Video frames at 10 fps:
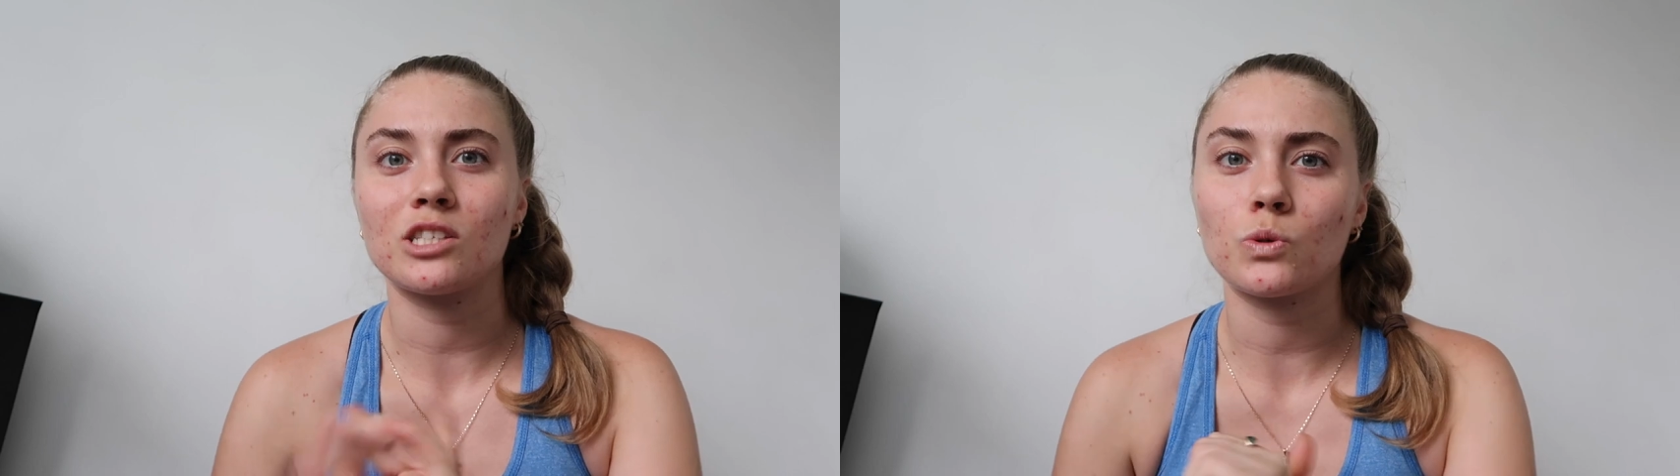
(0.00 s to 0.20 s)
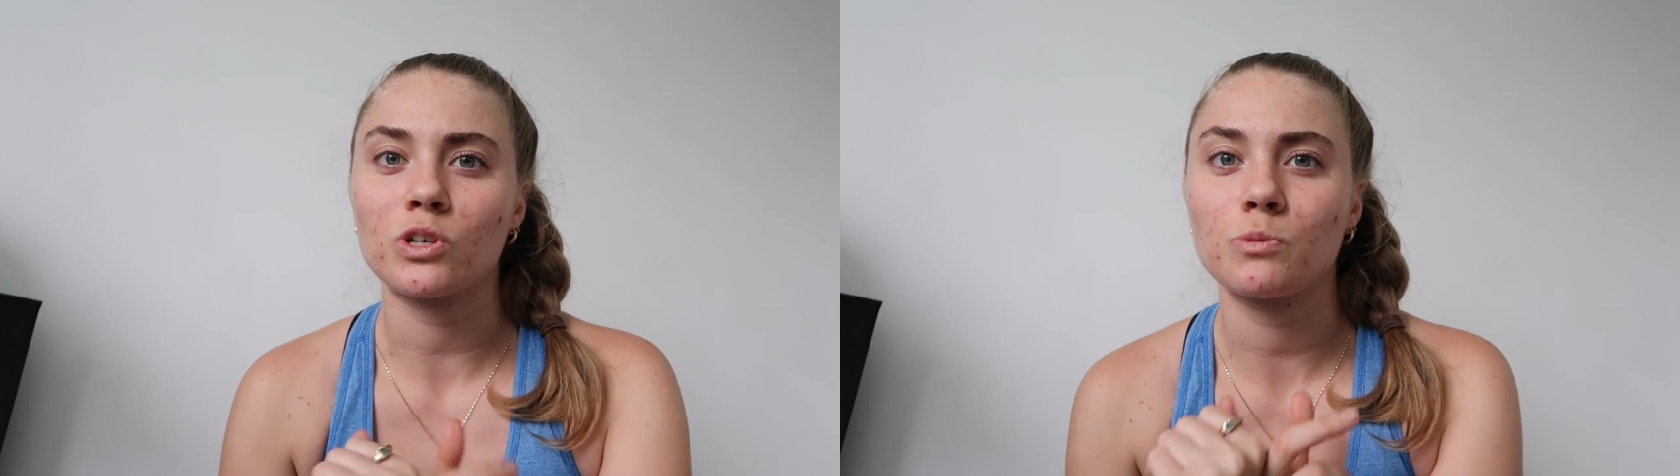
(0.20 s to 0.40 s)

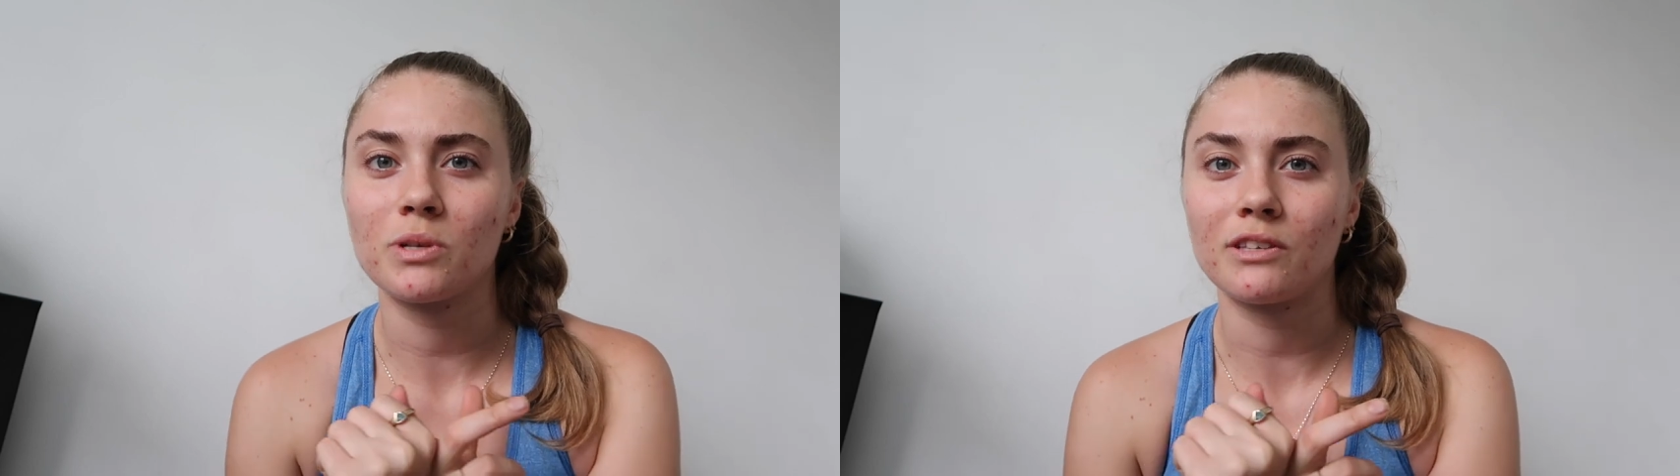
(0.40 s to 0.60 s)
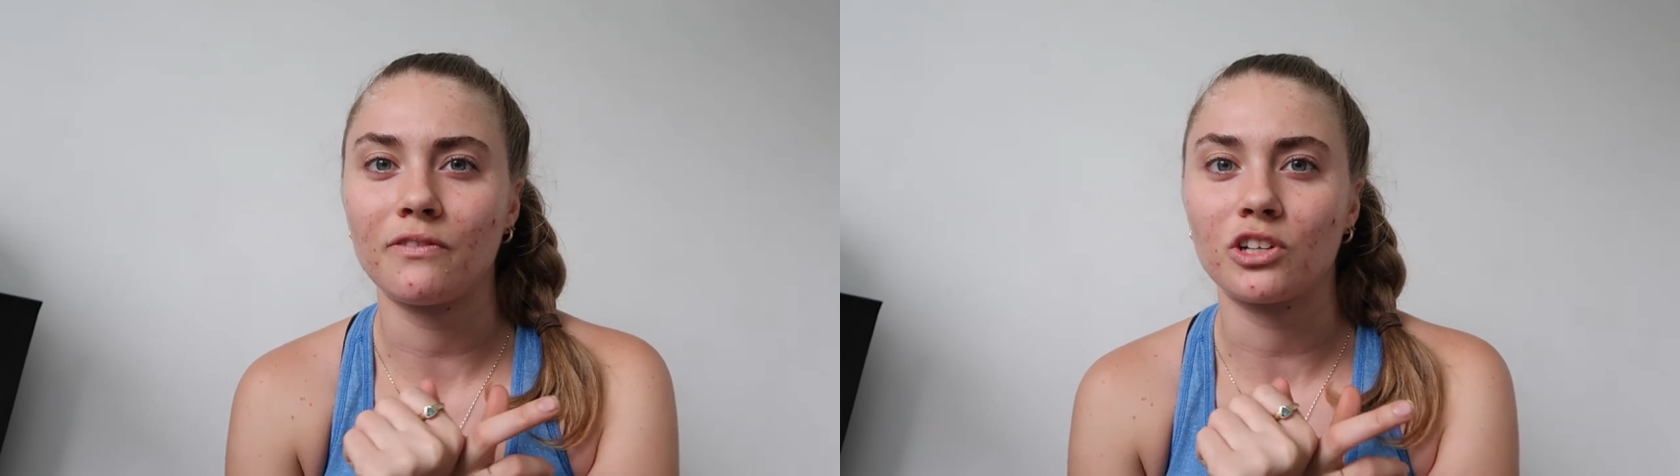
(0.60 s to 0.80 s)
and squash
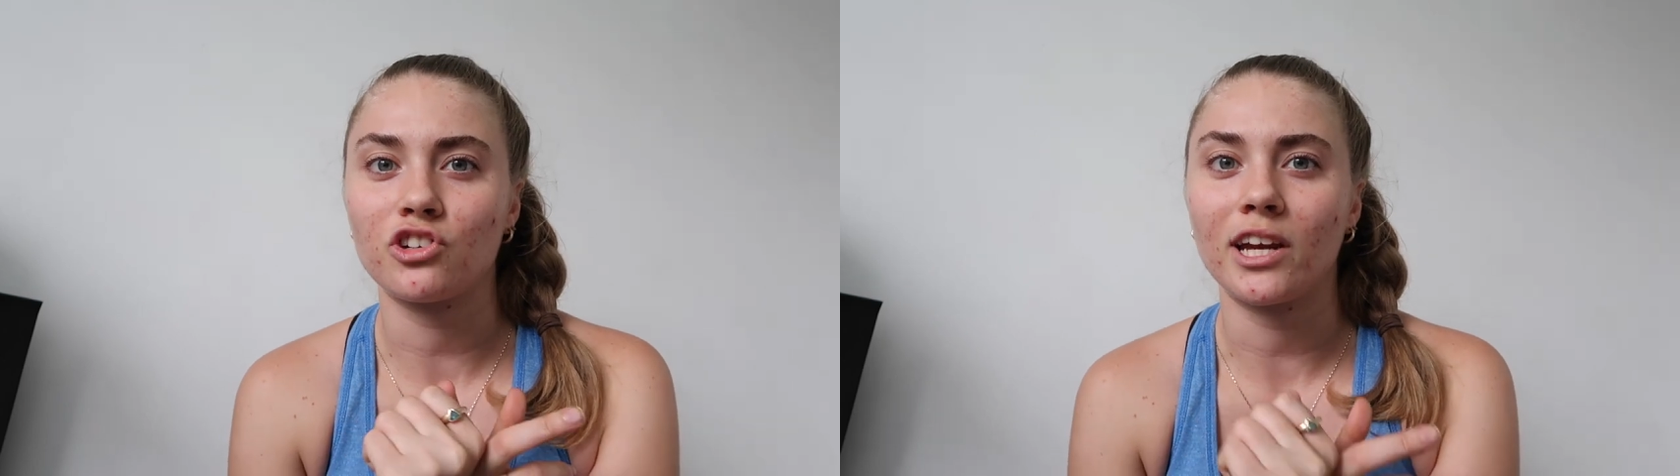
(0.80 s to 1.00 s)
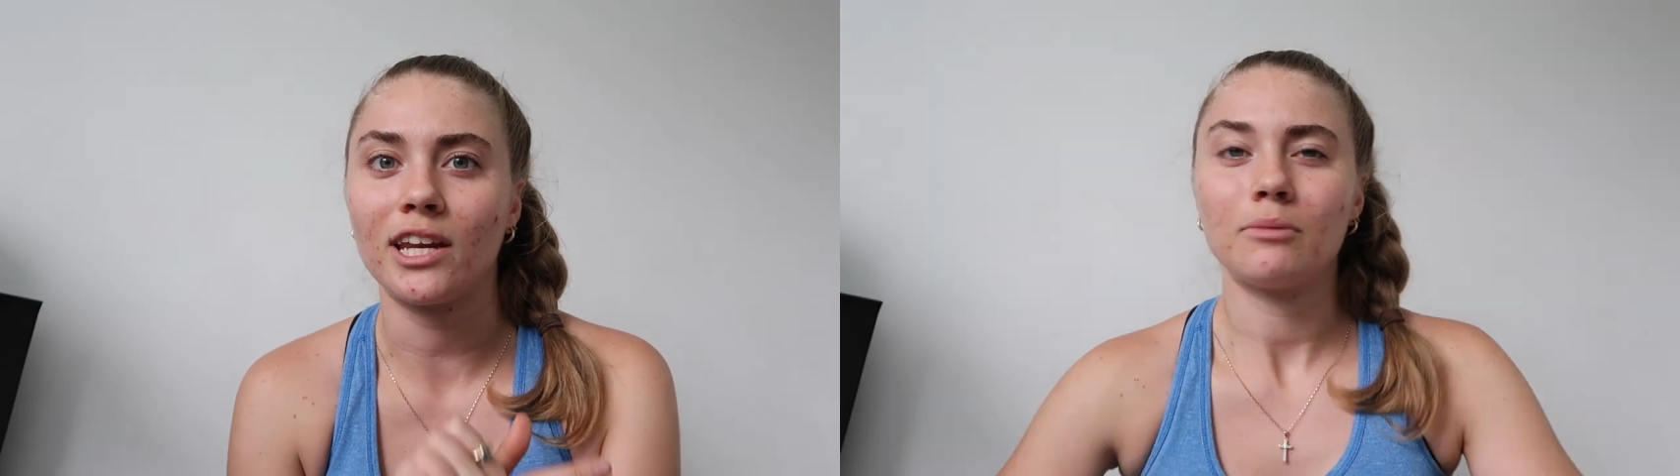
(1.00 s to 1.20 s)
specific
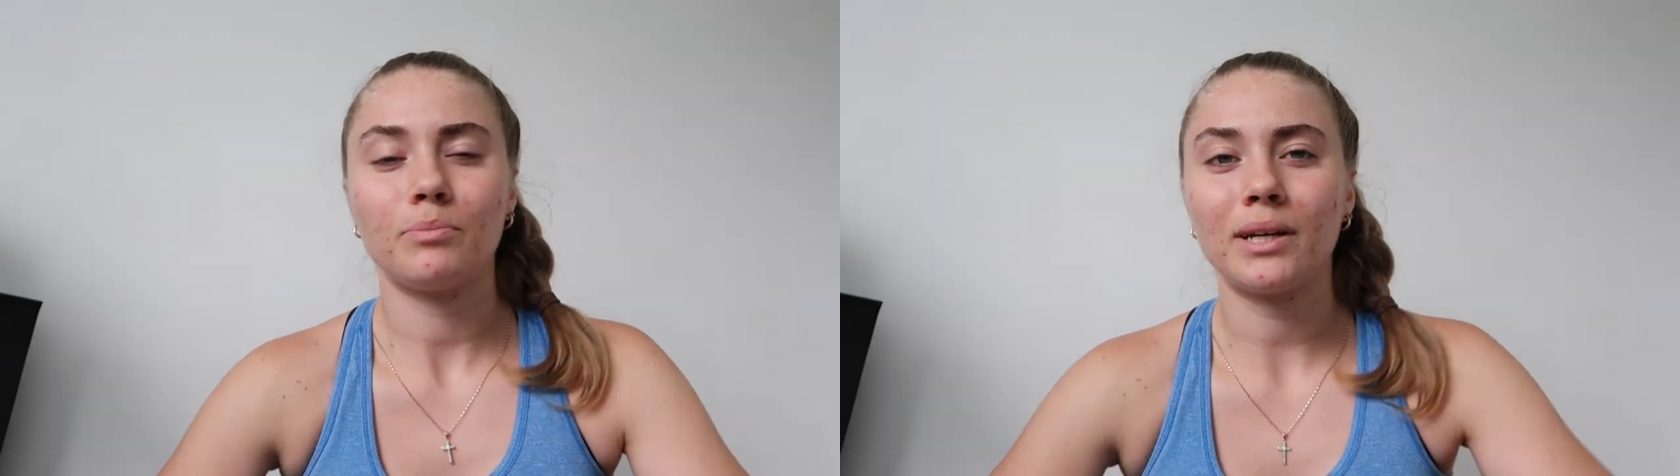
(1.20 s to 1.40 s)
training,